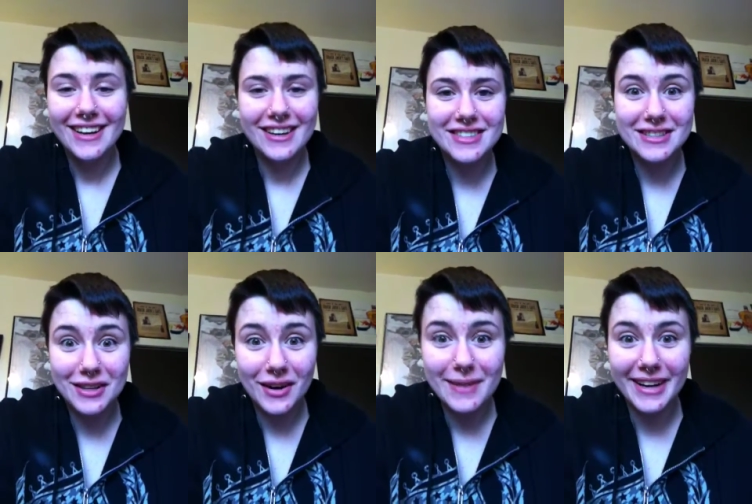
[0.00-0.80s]
I was like
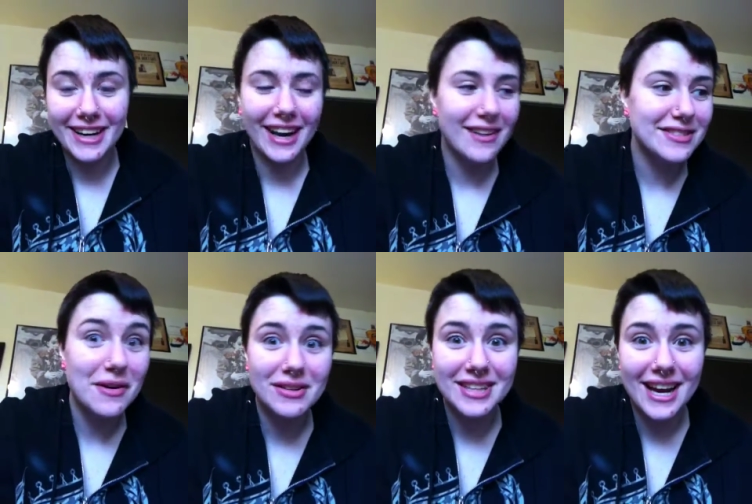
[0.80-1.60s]
screaming, like I'm
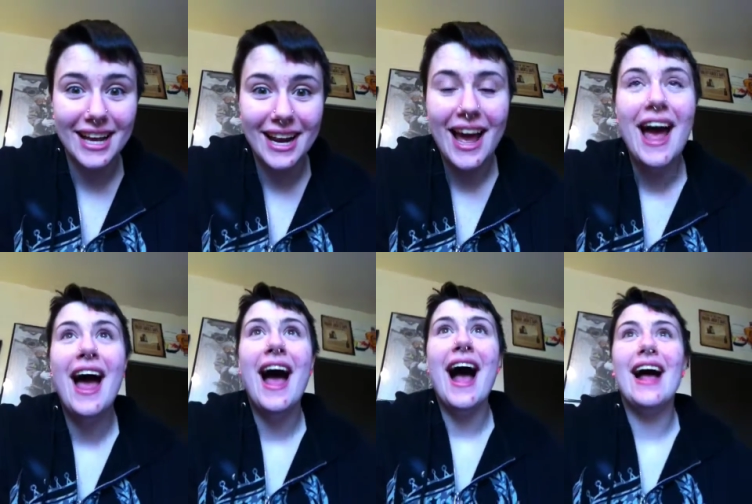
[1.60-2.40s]
so excited.
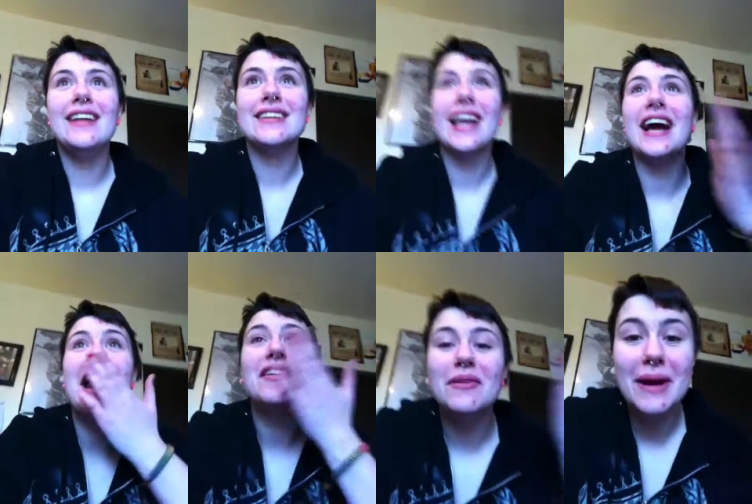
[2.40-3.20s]
And like, I
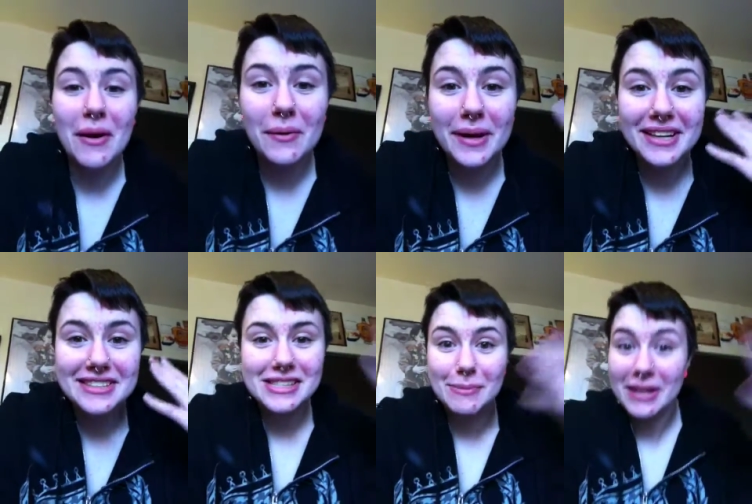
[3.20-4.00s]
don't know, my whole week
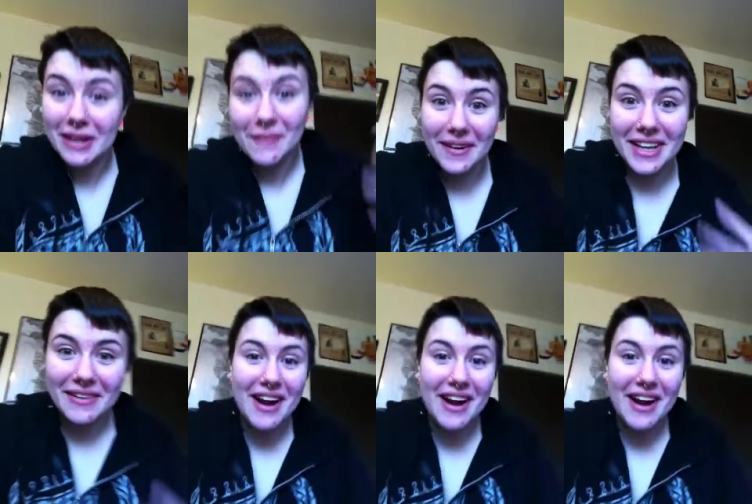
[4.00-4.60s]
has just been like really